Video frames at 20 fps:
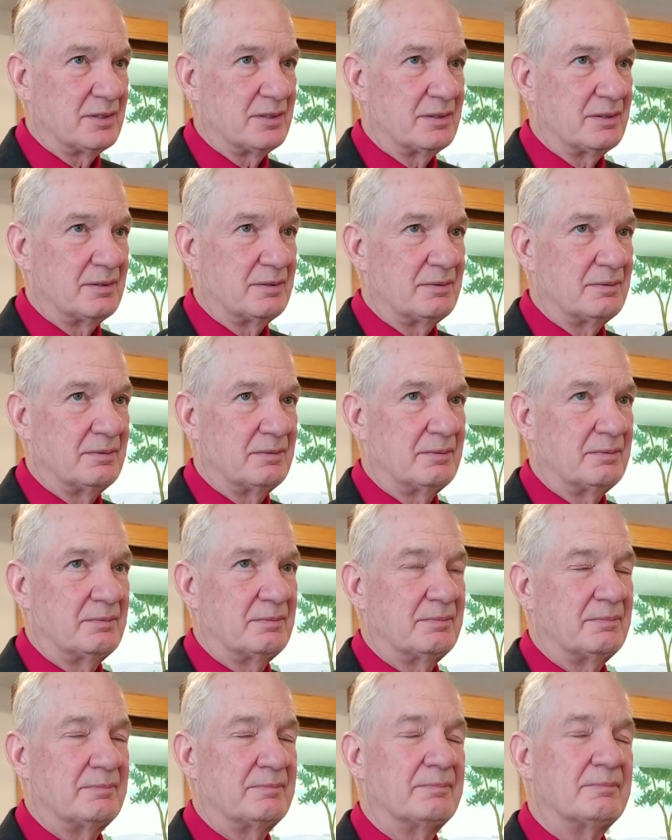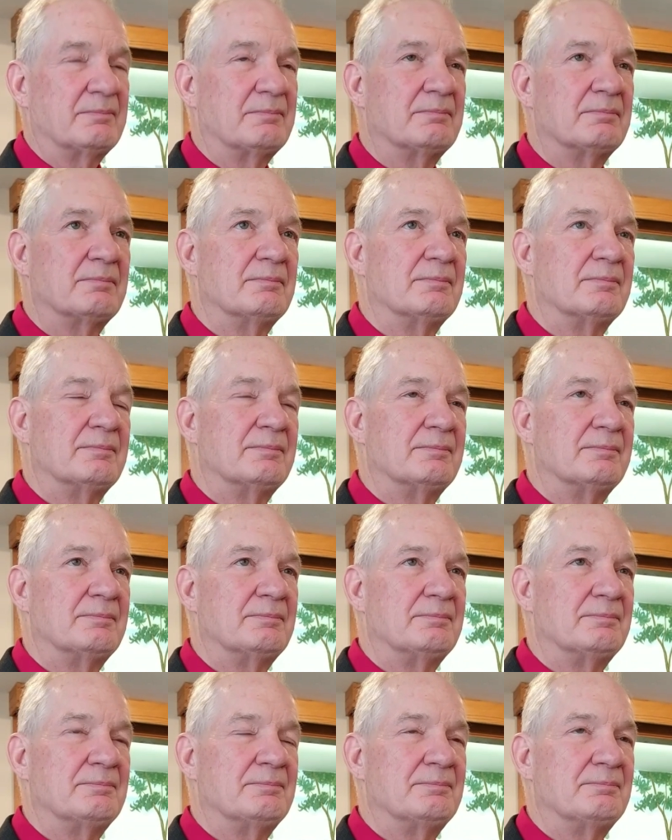
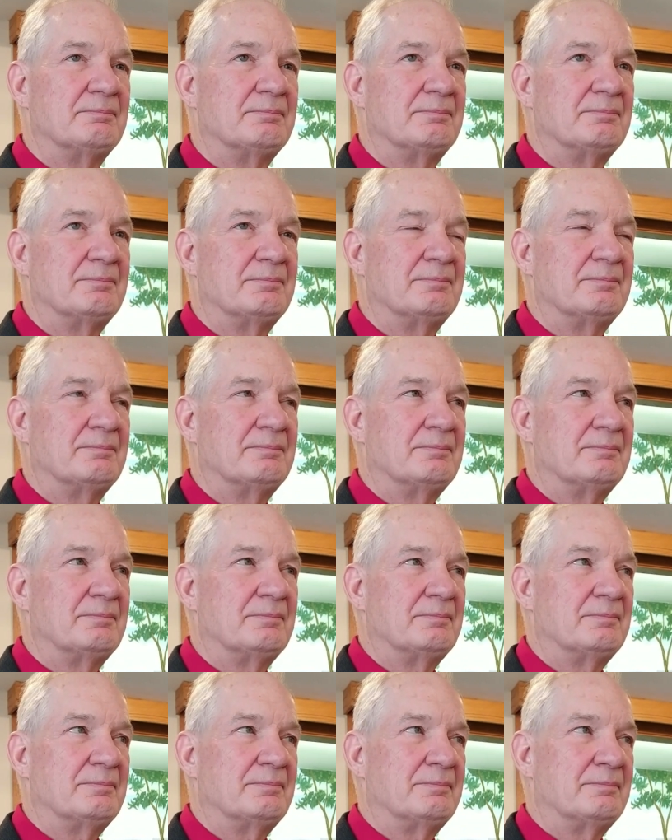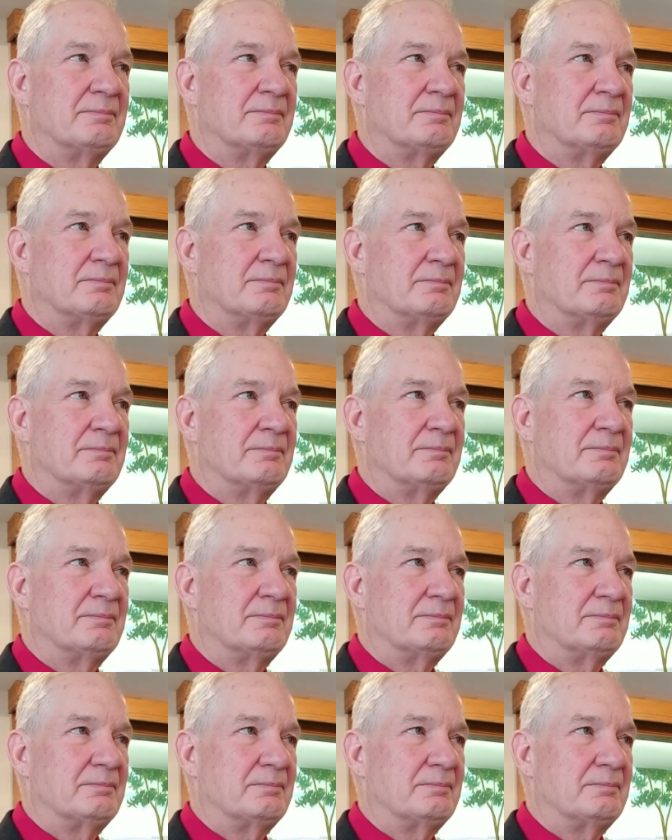(no one is talking)